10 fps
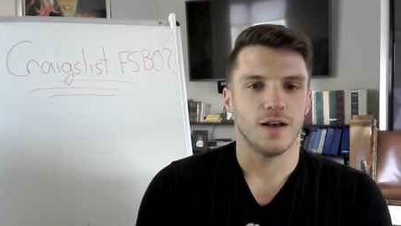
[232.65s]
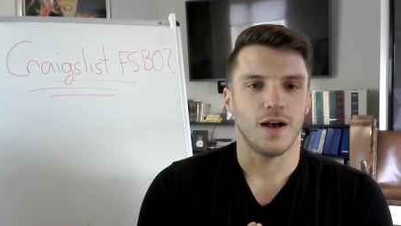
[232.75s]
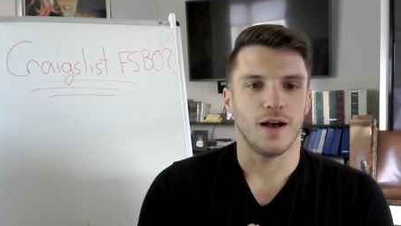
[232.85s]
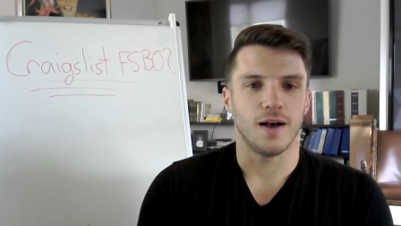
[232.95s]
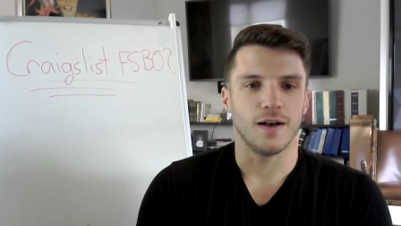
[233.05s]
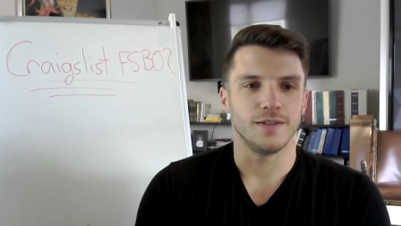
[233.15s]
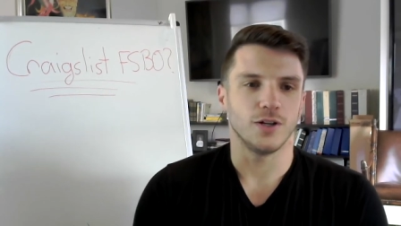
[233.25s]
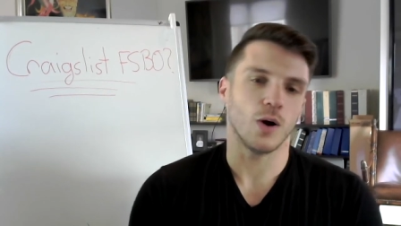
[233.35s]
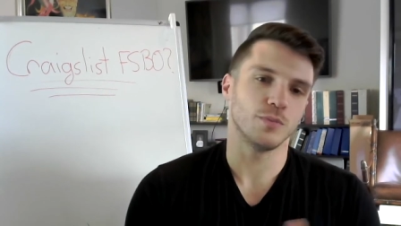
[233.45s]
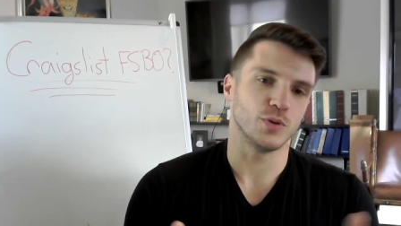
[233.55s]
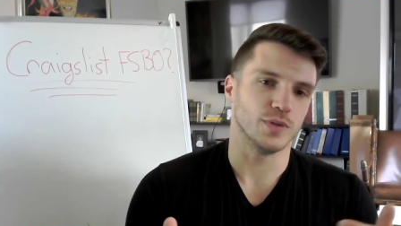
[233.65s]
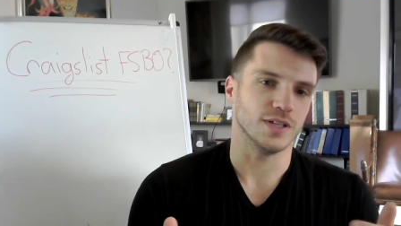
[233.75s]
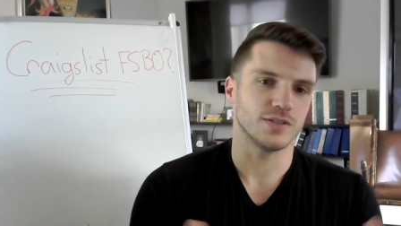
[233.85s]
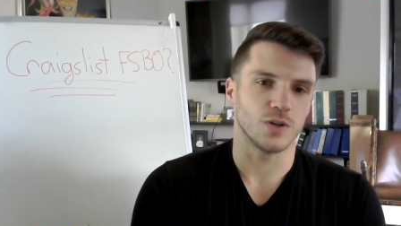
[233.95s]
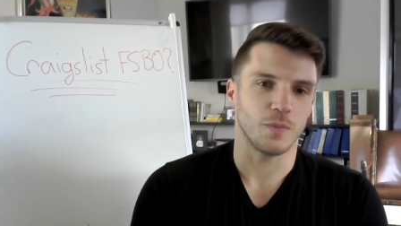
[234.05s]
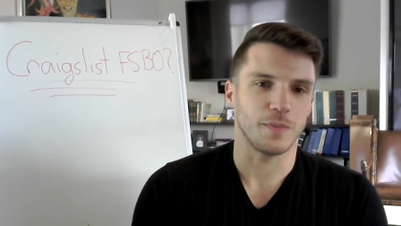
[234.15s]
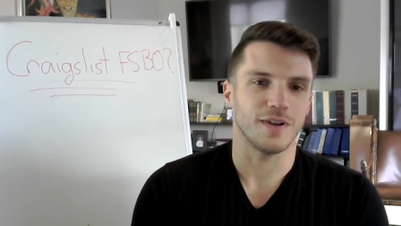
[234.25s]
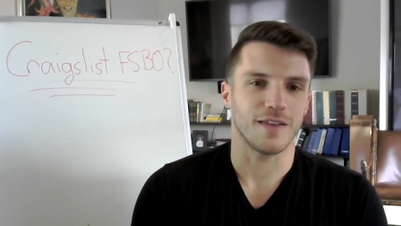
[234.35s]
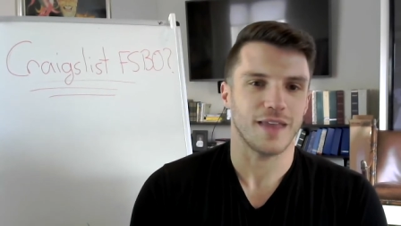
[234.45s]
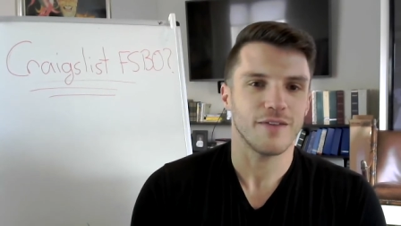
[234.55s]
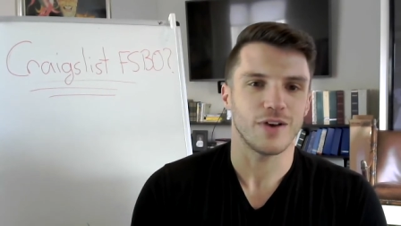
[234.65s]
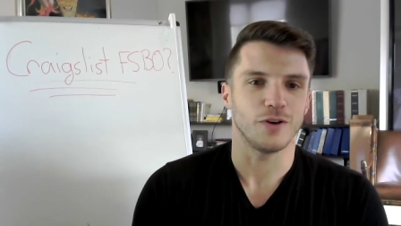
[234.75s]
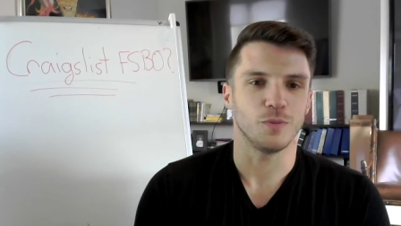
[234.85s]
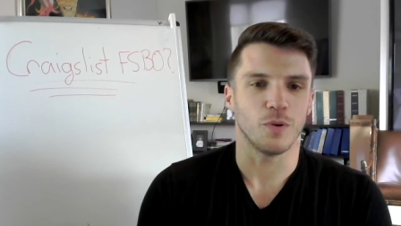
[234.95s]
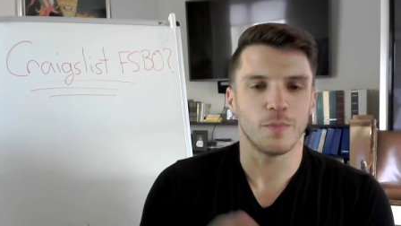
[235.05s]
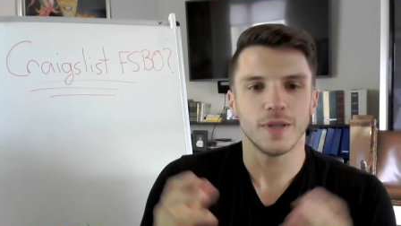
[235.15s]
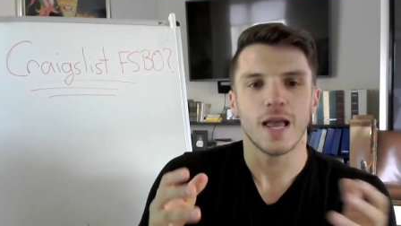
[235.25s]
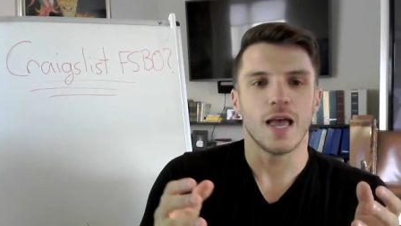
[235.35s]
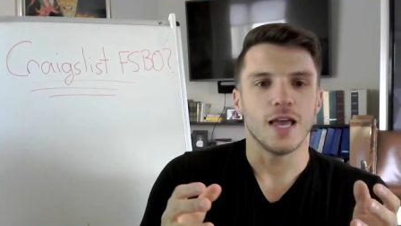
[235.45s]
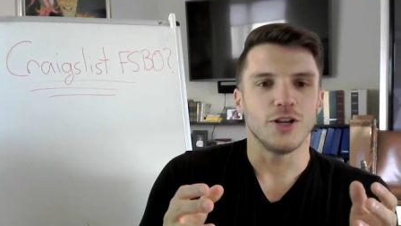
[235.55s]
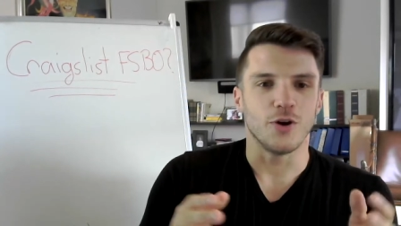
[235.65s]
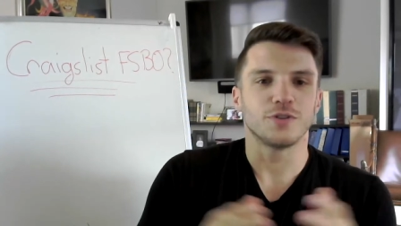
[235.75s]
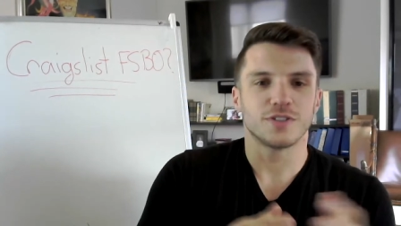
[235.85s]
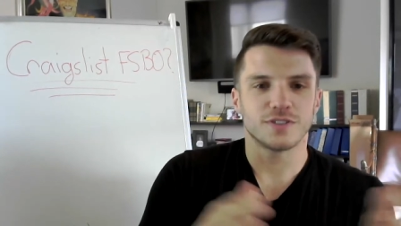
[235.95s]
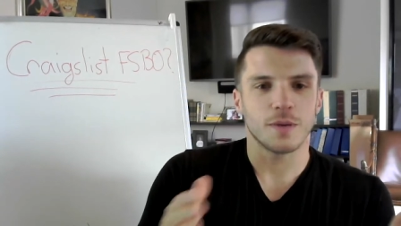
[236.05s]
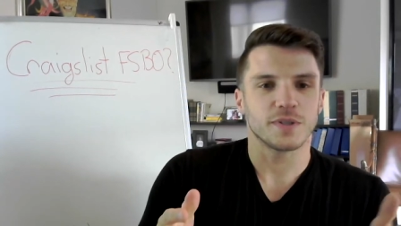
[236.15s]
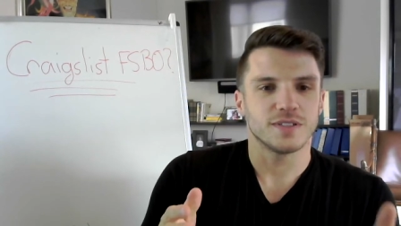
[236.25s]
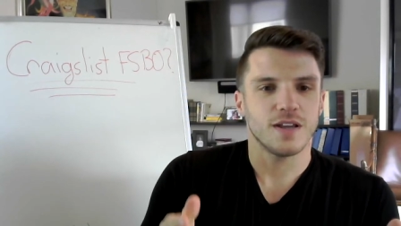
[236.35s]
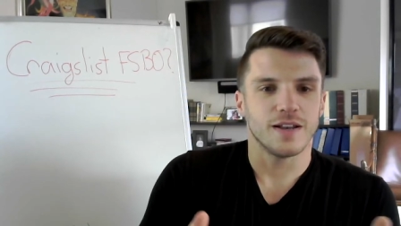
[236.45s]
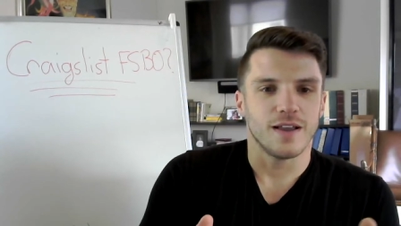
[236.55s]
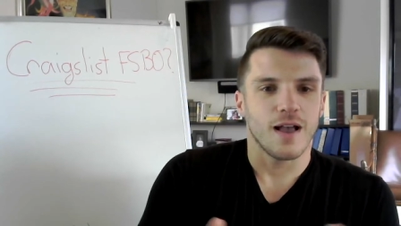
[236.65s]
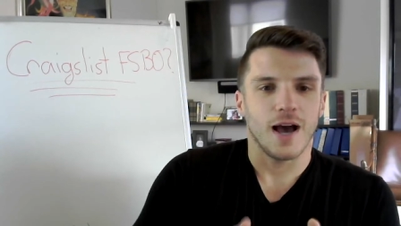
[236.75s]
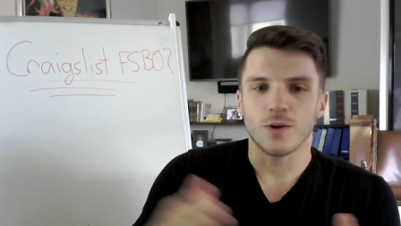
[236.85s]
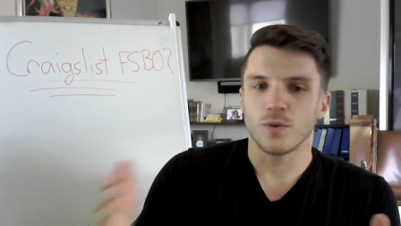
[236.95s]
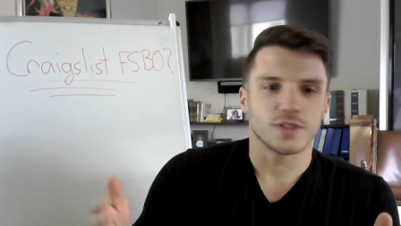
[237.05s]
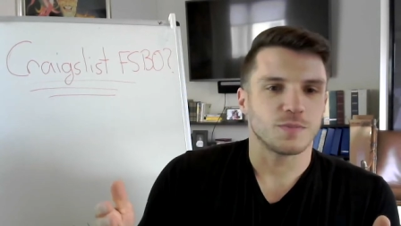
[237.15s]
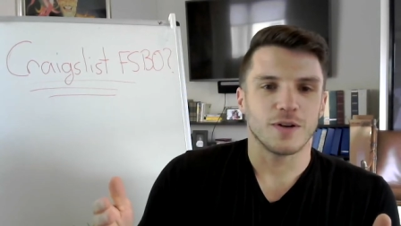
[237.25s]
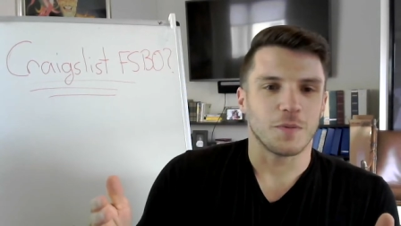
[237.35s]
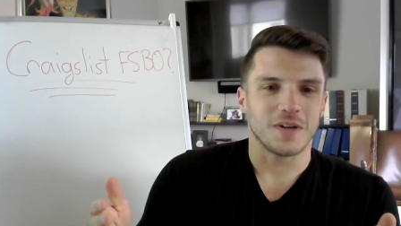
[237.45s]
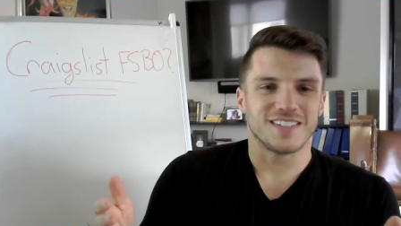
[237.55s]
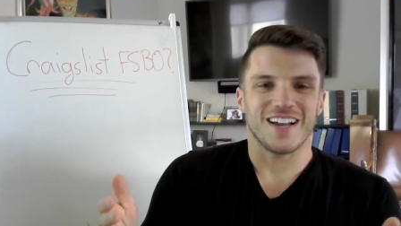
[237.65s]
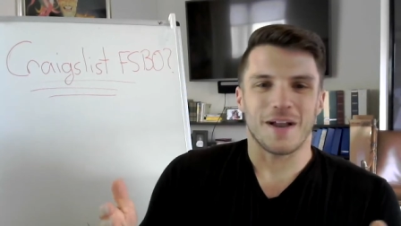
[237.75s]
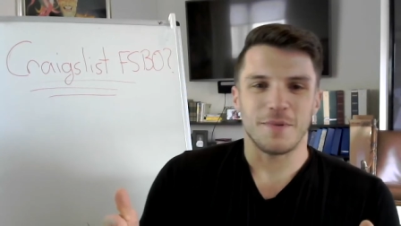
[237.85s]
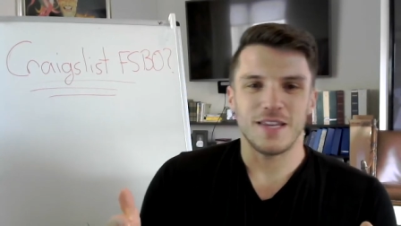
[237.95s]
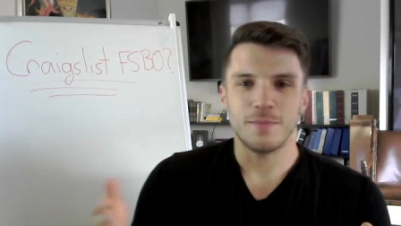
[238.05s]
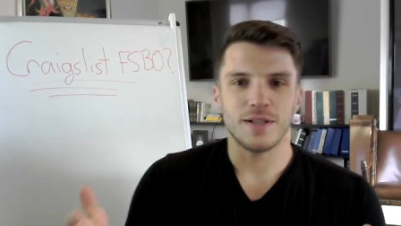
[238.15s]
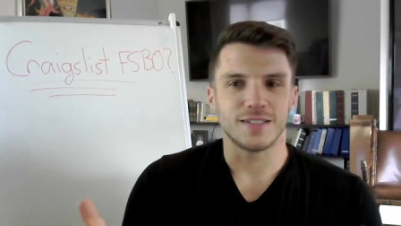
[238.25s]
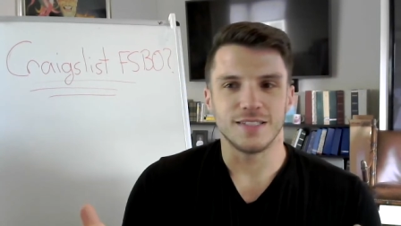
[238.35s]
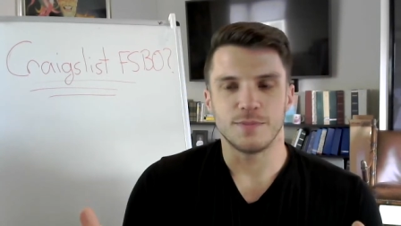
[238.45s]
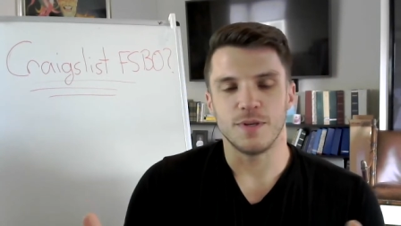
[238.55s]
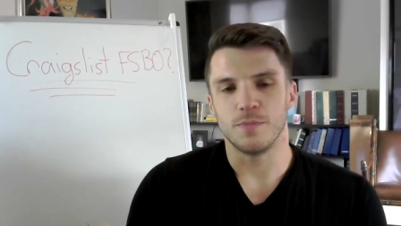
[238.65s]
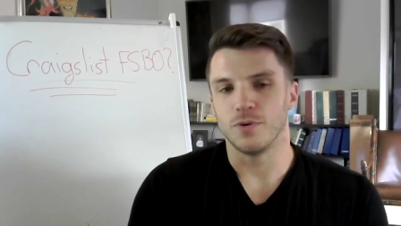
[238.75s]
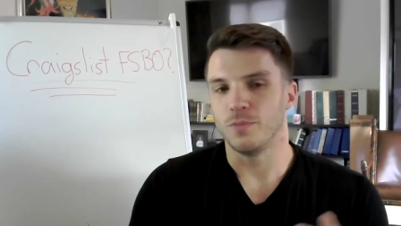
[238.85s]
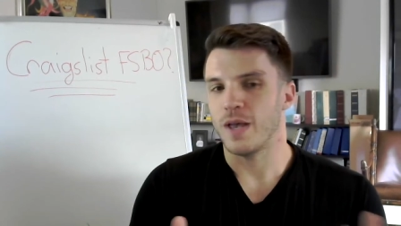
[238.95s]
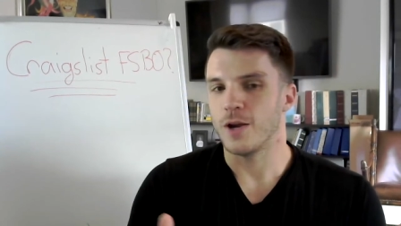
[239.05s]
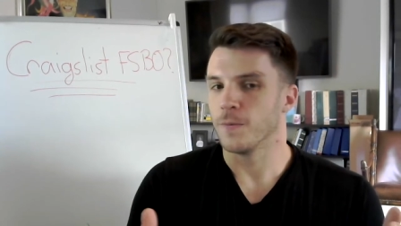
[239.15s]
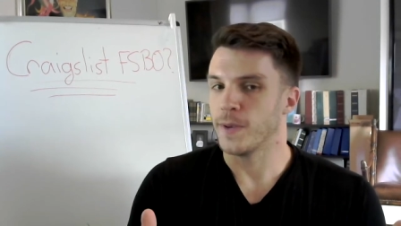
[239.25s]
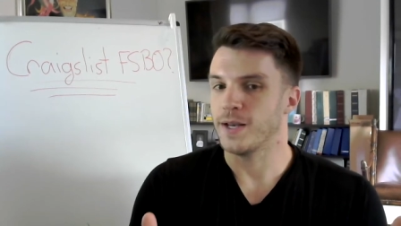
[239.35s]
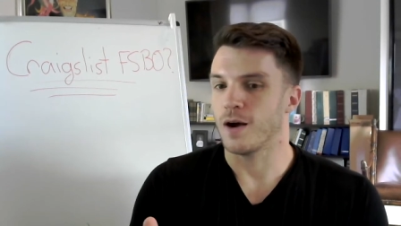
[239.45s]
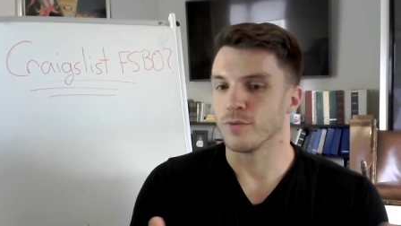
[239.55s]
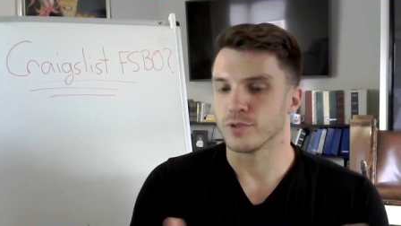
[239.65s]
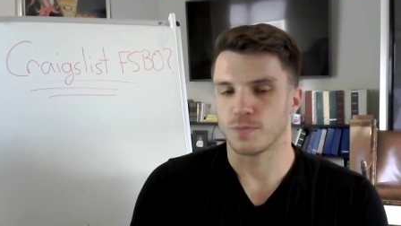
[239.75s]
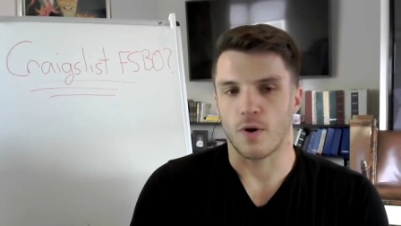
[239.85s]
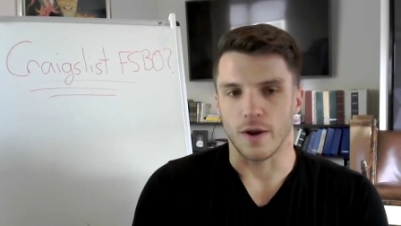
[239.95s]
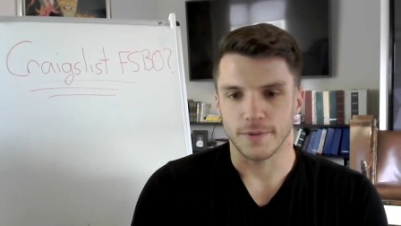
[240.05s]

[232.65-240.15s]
Uh, you know, I'm doing this, so maybe not that valuable, but, you know, to some extent, I don't want to spend all my time emailing these people who may or may not respond.